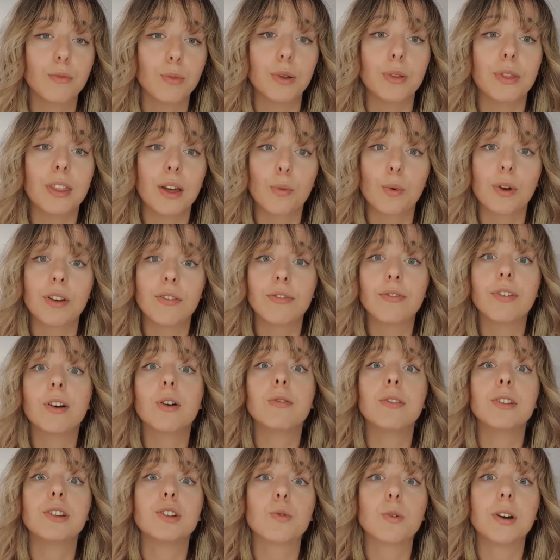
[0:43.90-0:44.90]
that we
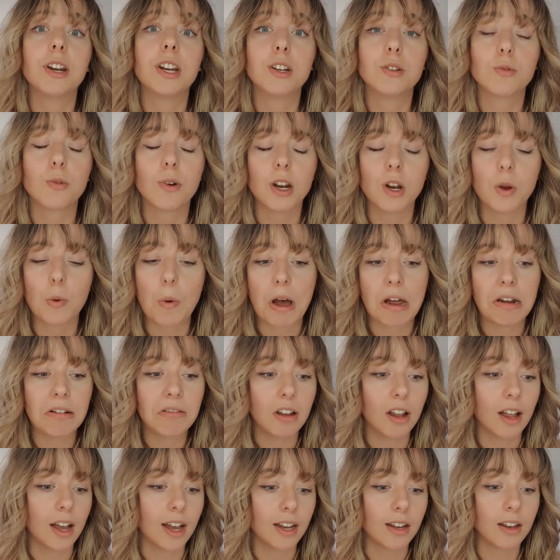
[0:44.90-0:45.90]
felt in 2021,
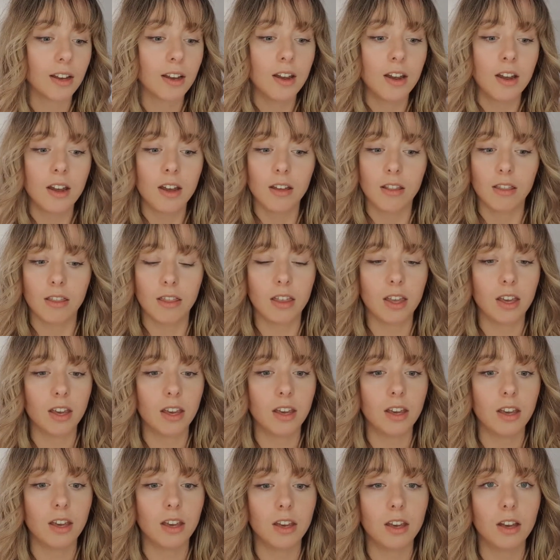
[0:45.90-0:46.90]
like
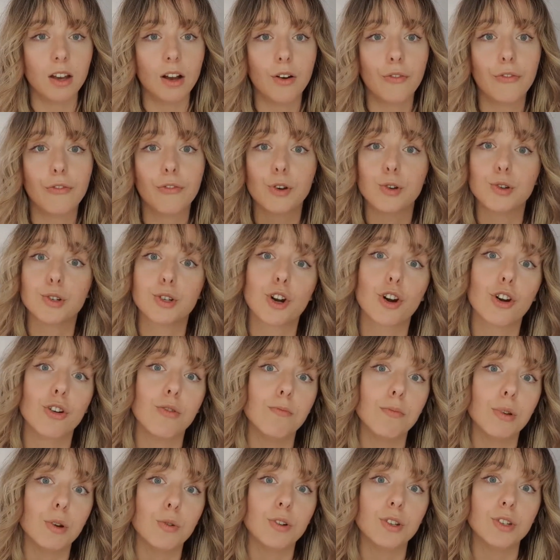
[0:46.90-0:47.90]
the first home
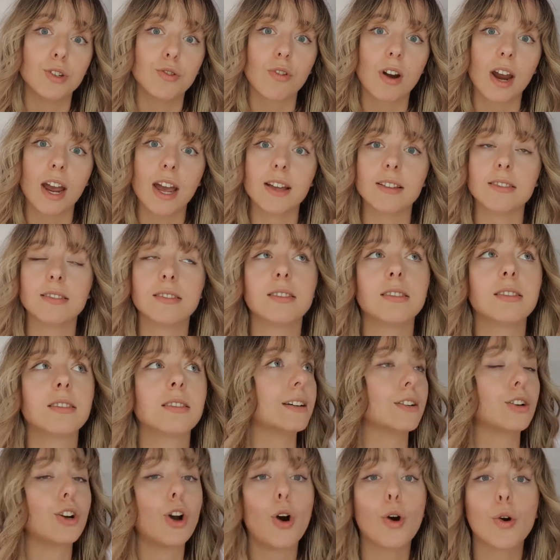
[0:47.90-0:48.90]
builders grants,
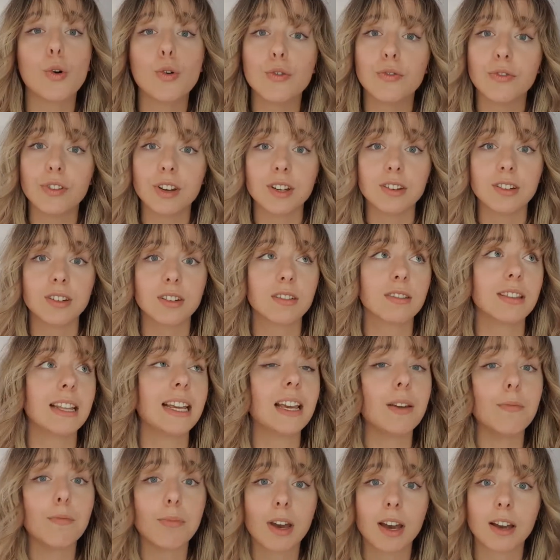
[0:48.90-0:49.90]
COVID, the
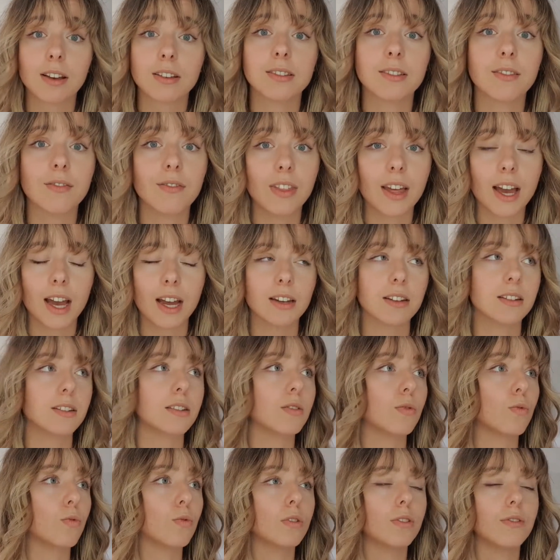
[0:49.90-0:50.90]
impacts of that,
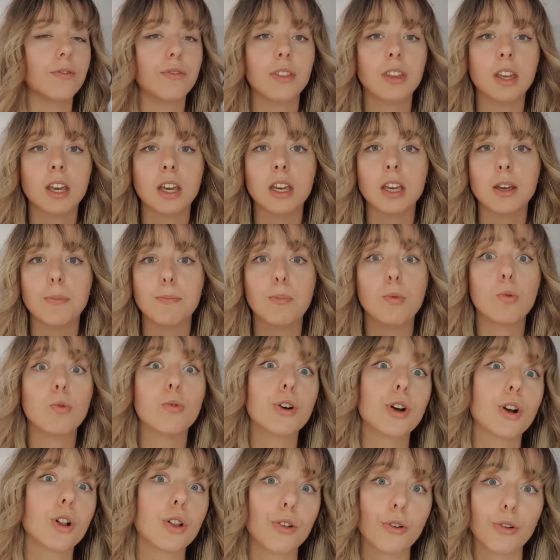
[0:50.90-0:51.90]
all of the border
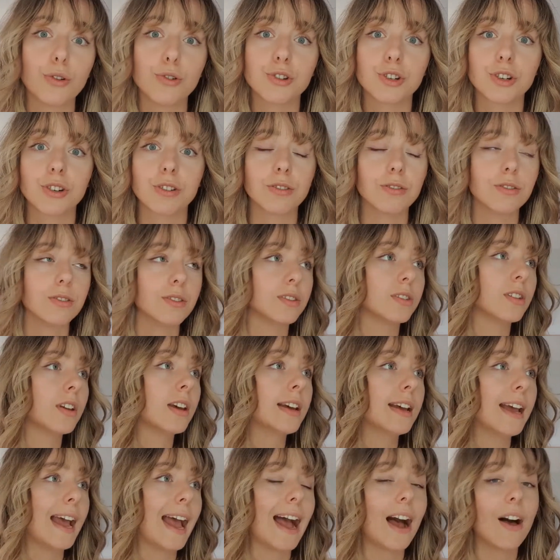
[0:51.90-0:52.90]
closures,
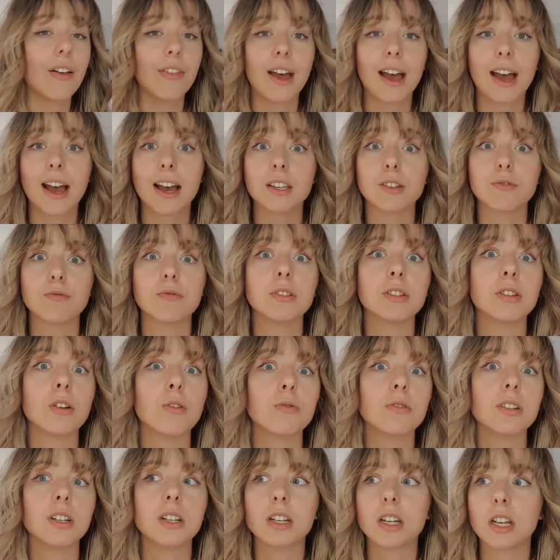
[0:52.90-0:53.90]
how that has
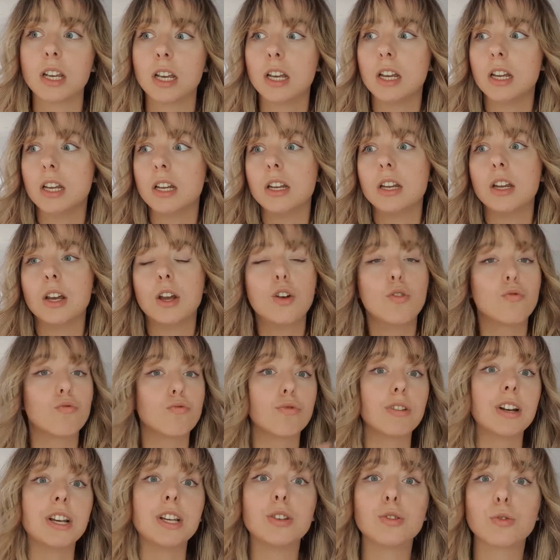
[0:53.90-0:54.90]
resulted in
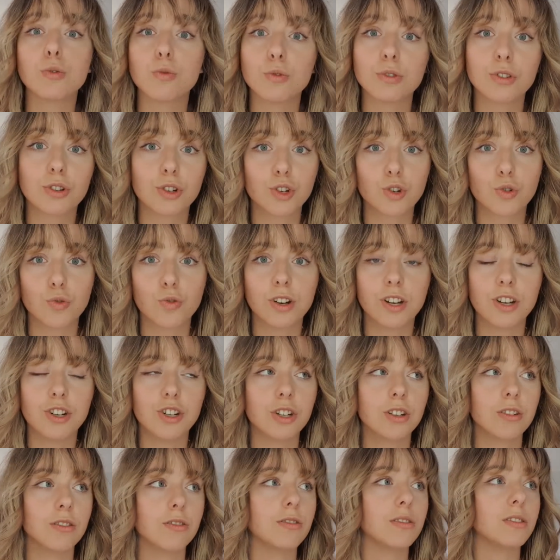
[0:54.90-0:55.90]
resource
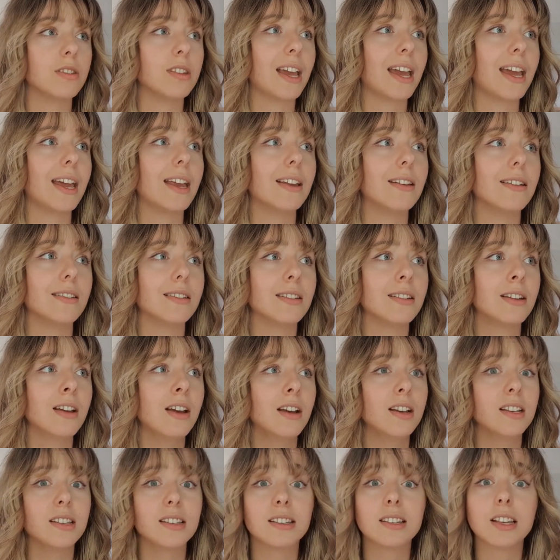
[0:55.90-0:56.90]
shortages and
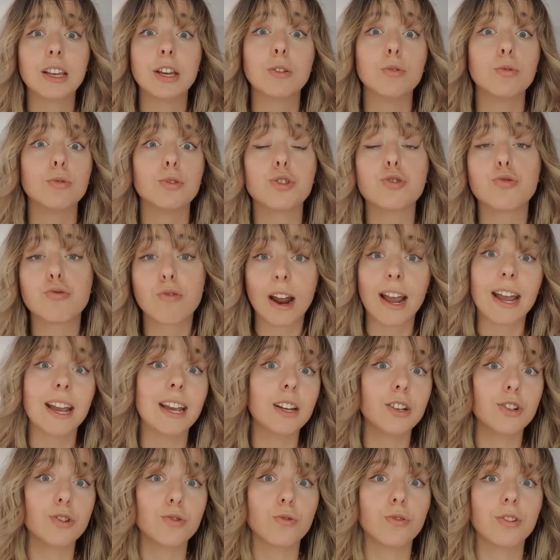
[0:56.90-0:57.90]
skilled
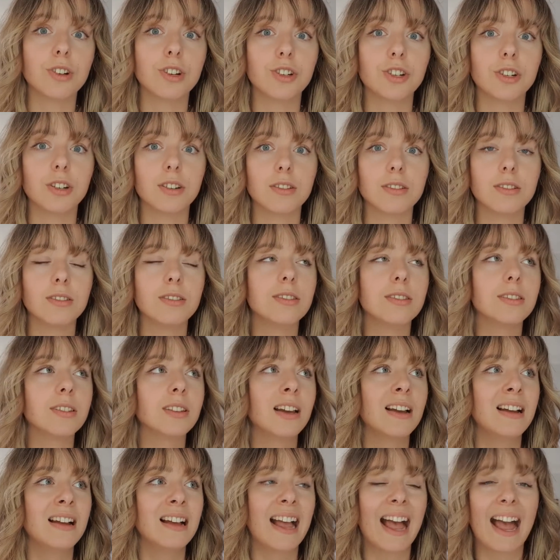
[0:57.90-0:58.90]
trade
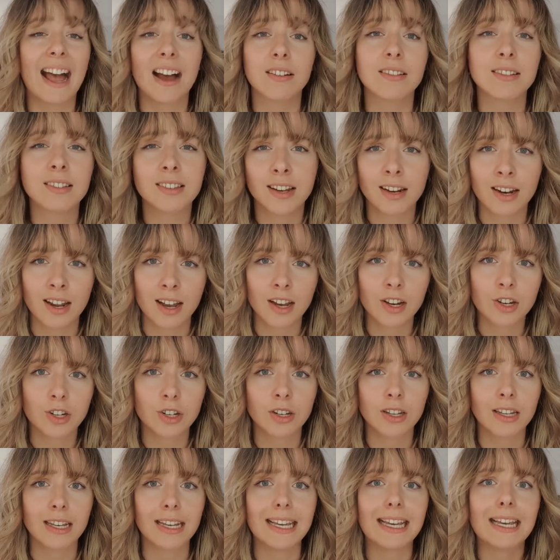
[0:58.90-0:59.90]
shortages. How does that
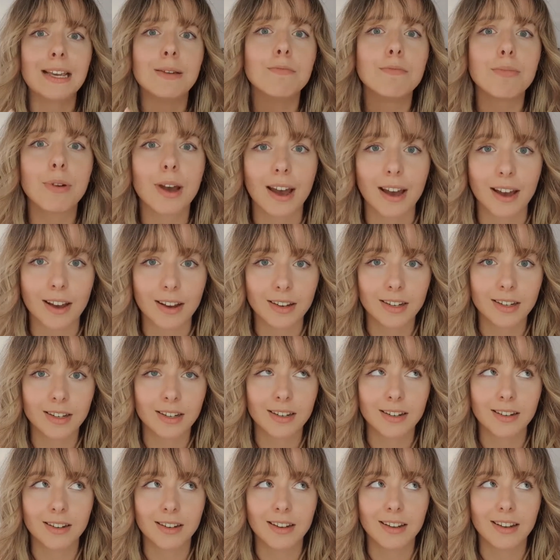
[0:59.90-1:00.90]
actually impact
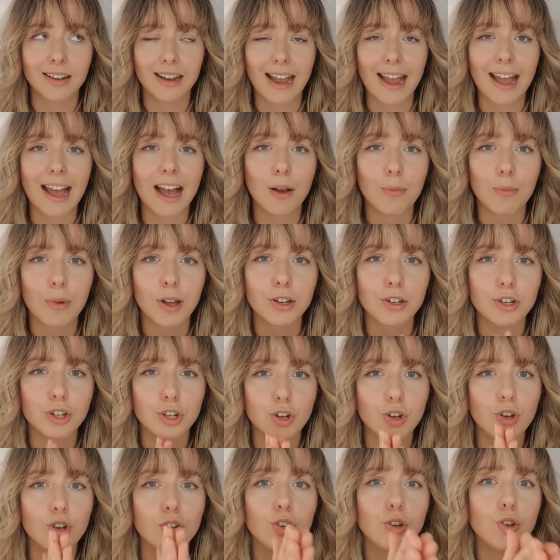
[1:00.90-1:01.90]
how much
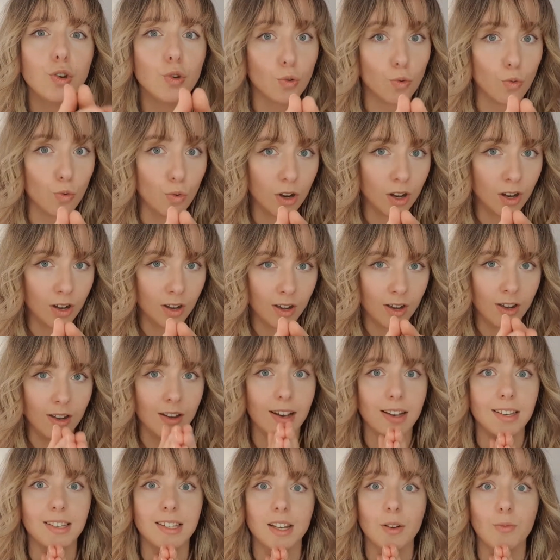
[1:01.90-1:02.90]
you,
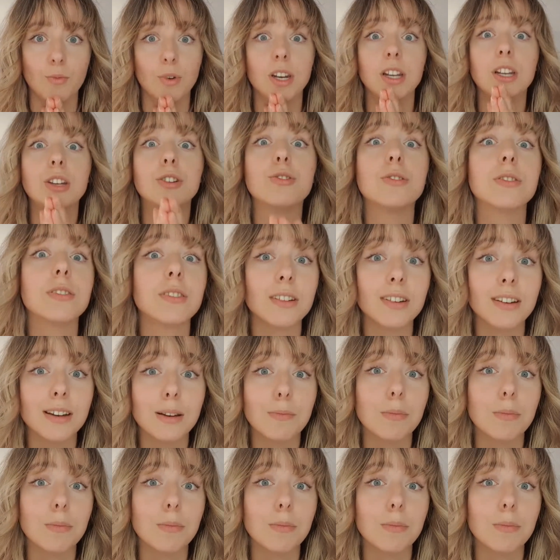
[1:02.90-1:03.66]
as someone interested in